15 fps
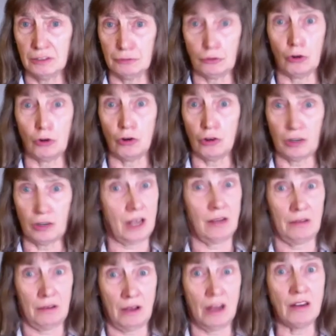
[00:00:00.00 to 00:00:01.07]
for
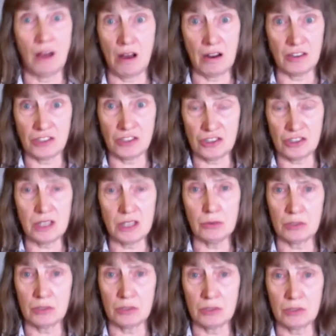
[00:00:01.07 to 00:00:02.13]
a large
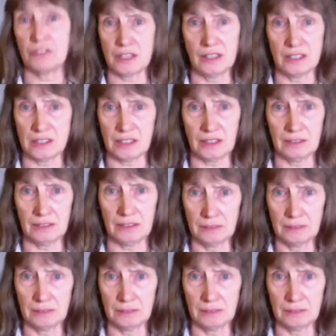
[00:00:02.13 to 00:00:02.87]
sequencing facility.